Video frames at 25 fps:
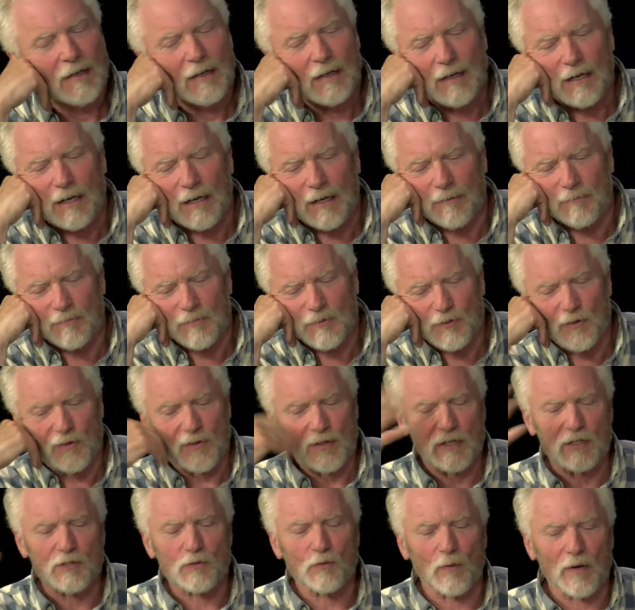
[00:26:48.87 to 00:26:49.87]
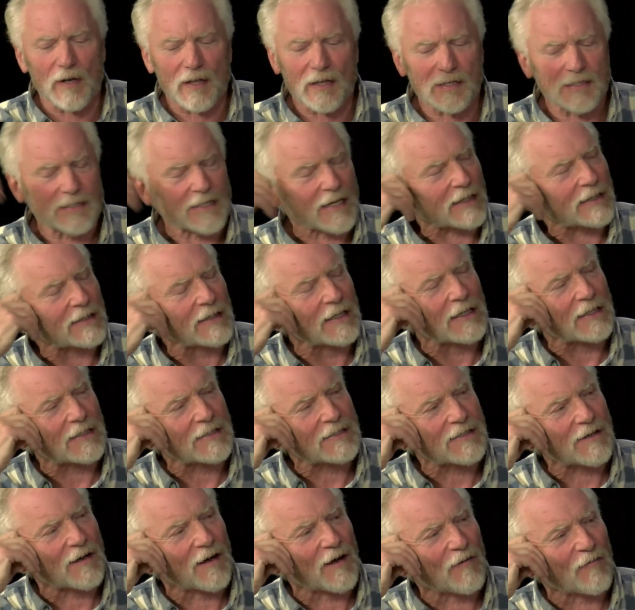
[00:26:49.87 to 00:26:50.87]
Mm-hmm. Um, so there's one of the
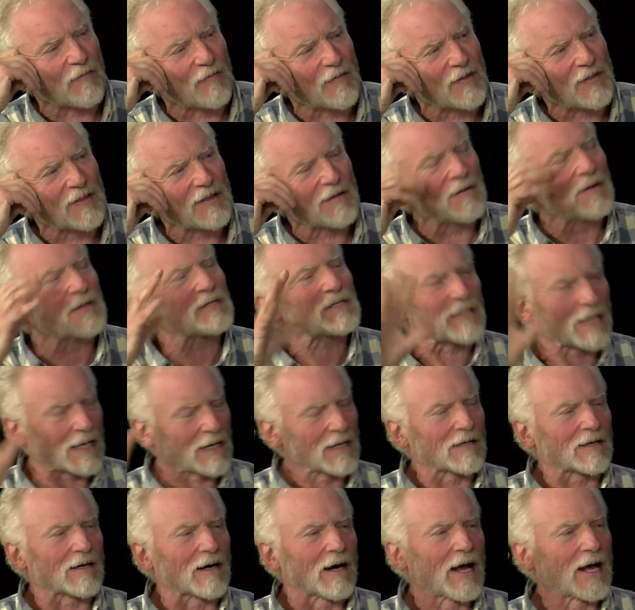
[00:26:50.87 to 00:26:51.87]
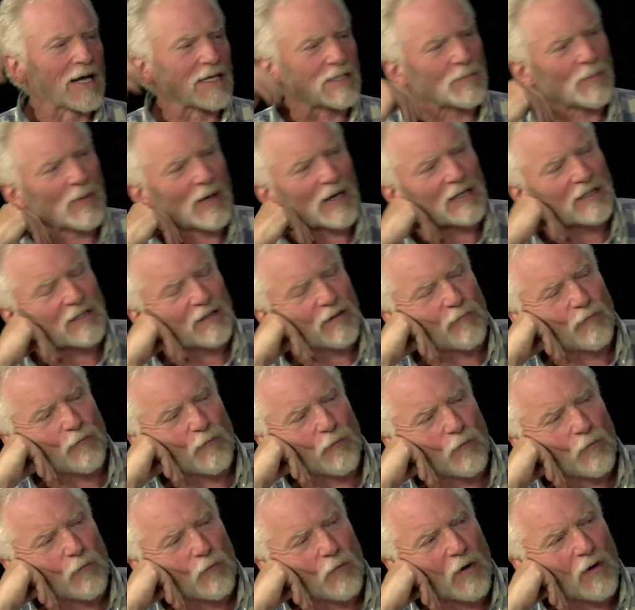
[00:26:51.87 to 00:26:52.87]
techniques of a subtler aspect of,
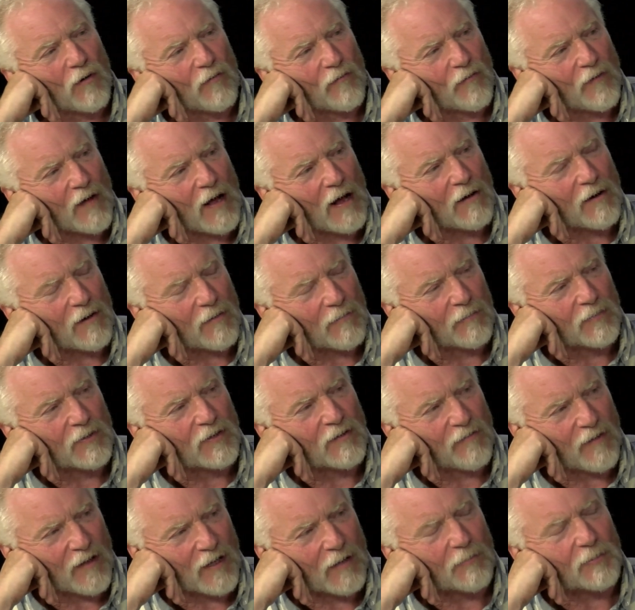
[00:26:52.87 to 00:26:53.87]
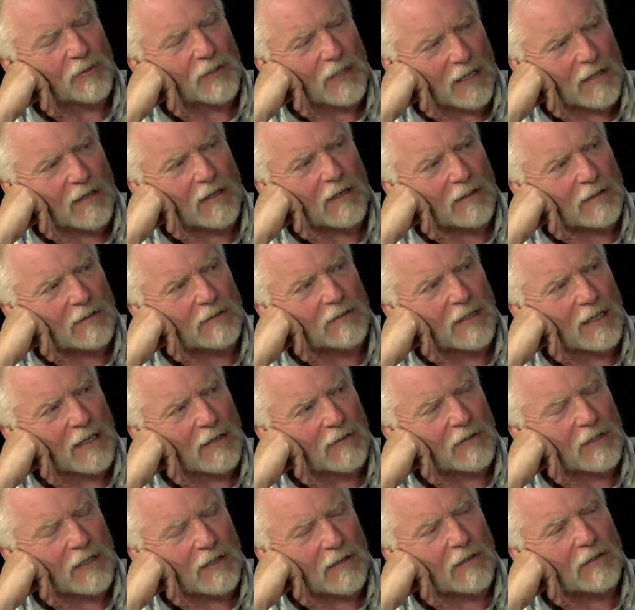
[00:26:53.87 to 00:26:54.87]
of how to develop character and
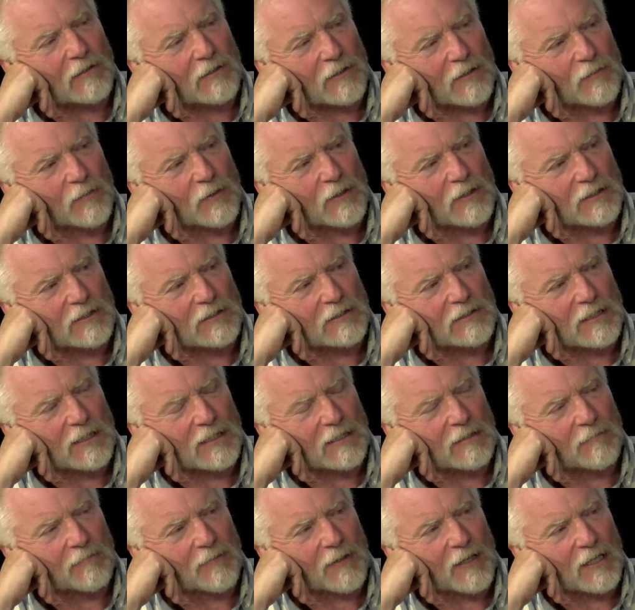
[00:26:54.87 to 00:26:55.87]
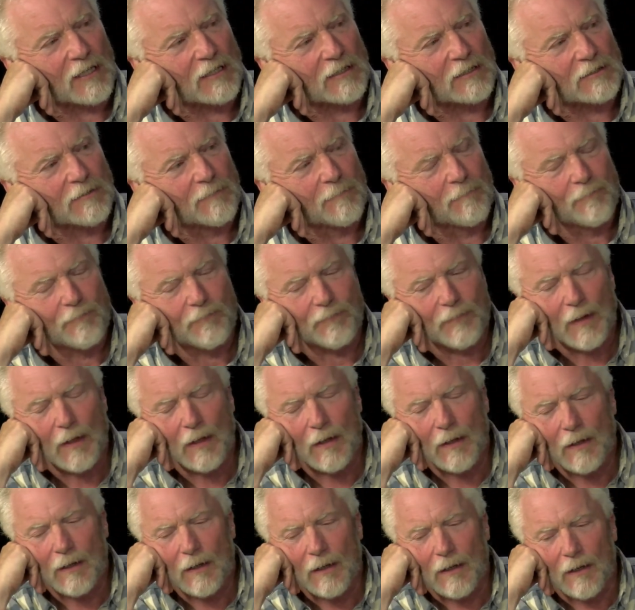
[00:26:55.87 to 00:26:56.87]
how character emerges on the page.
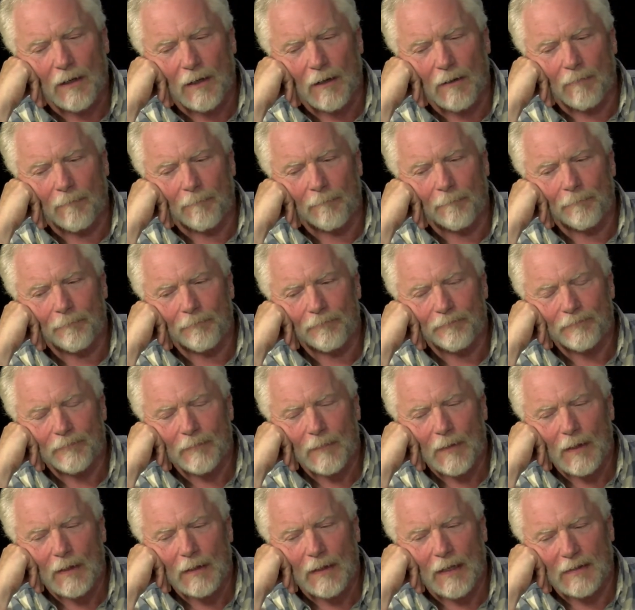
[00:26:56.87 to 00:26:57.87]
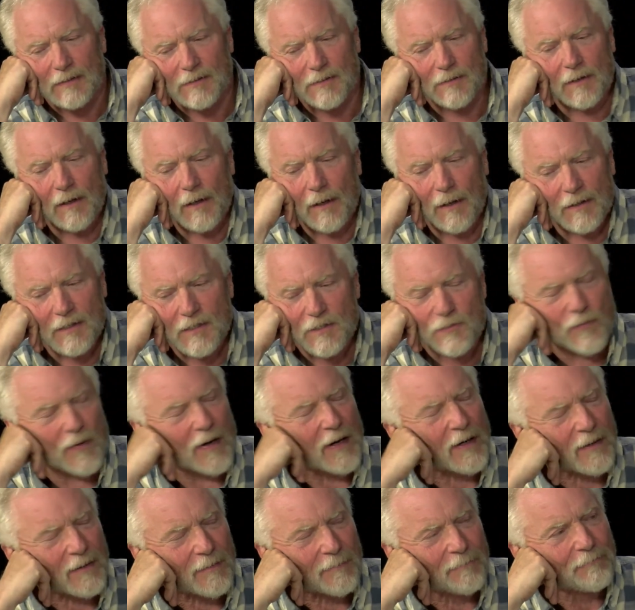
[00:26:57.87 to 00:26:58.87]
Mm-hmm. Um, that's I just
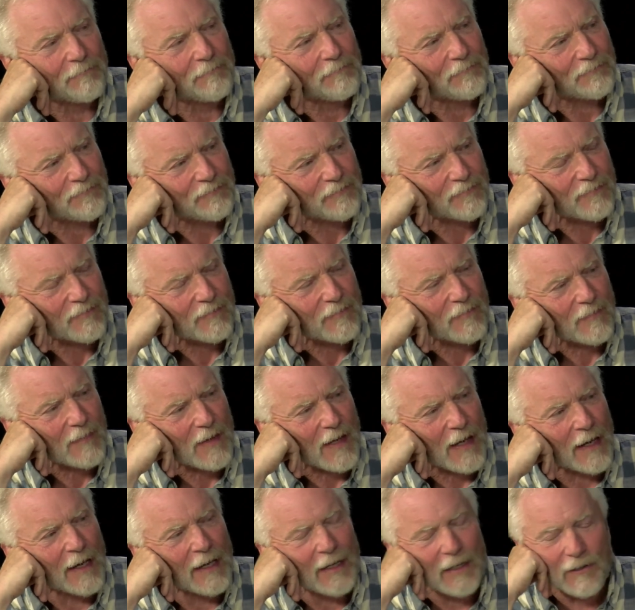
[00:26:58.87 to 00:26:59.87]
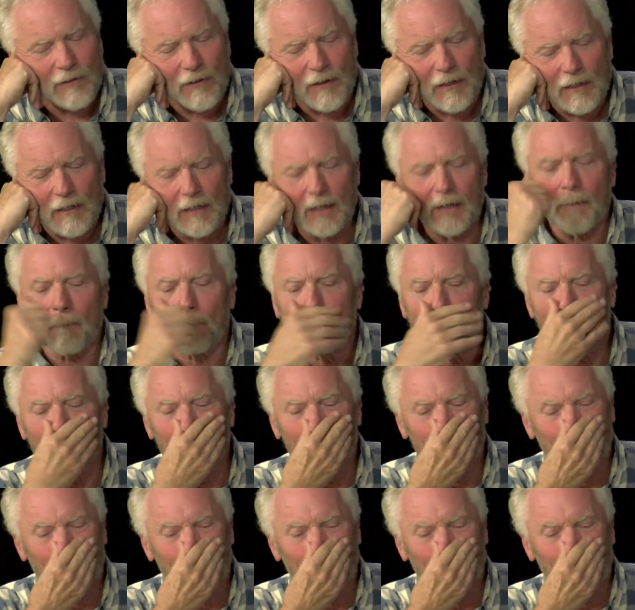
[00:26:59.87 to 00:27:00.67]
wanted to yeah. well, one it. of